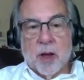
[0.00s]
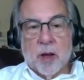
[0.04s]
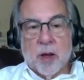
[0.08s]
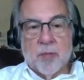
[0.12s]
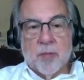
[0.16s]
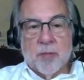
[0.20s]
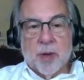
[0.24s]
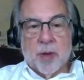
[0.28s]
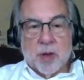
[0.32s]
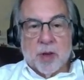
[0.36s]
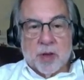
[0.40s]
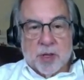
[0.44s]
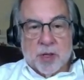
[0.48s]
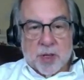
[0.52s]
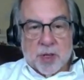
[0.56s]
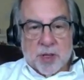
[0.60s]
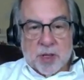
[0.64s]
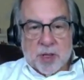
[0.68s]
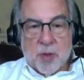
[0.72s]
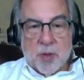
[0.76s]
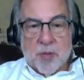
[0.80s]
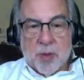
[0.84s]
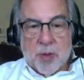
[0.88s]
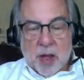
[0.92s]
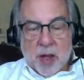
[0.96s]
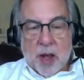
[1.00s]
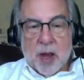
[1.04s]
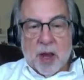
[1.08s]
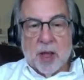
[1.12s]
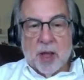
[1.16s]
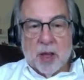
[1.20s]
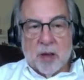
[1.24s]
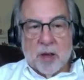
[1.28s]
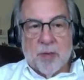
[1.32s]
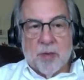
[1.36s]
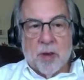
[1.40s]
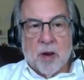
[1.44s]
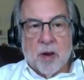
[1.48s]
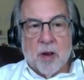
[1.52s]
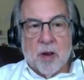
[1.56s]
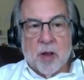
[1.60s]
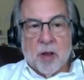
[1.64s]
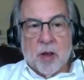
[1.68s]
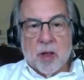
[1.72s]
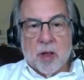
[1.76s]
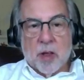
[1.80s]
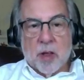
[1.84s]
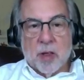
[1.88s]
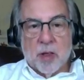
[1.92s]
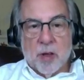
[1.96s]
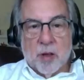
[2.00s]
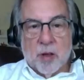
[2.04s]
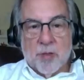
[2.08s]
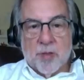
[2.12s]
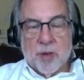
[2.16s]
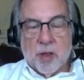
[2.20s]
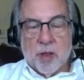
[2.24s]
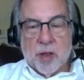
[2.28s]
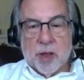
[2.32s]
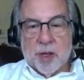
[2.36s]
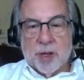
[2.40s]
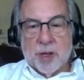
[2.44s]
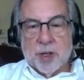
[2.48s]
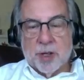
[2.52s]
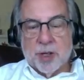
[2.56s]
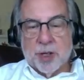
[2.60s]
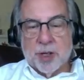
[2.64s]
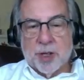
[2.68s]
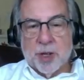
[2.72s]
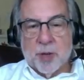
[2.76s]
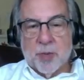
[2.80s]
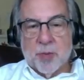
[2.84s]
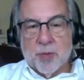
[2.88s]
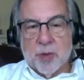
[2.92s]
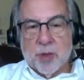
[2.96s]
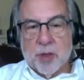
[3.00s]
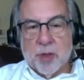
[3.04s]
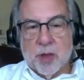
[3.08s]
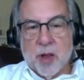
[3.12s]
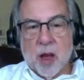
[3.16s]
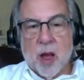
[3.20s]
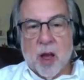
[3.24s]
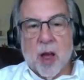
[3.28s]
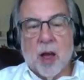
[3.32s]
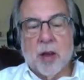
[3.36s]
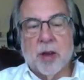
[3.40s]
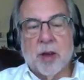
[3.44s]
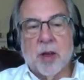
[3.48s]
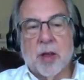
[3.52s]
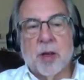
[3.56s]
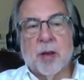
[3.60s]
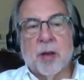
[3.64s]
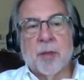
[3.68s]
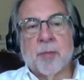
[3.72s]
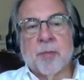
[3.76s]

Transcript: because it's the beginning of our love relationship with God.